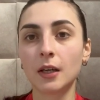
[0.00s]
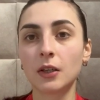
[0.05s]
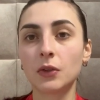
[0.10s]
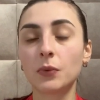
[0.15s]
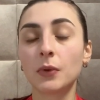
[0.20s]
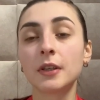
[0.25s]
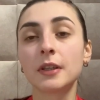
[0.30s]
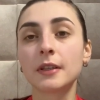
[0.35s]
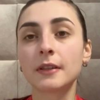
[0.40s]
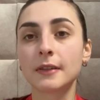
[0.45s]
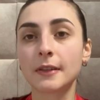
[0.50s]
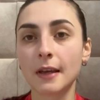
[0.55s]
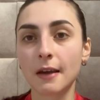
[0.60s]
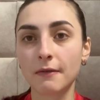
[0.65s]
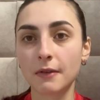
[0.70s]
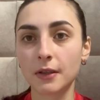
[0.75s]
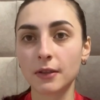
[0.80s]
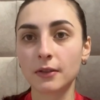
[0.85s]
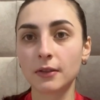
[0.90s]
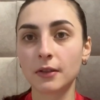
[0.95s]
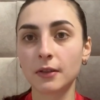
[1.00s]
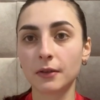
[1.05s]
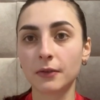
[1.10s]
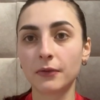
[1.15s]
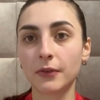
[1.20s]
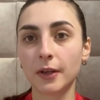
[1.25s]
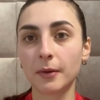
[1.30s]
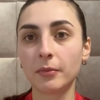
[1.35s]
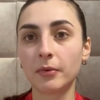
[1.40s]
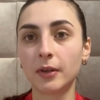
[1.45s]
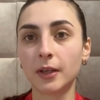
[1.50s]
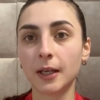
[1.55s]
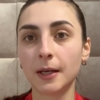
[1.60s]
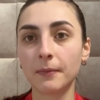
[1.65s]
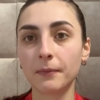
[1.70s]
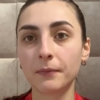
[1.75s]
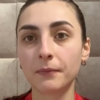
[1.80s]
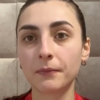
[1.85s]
27th of February.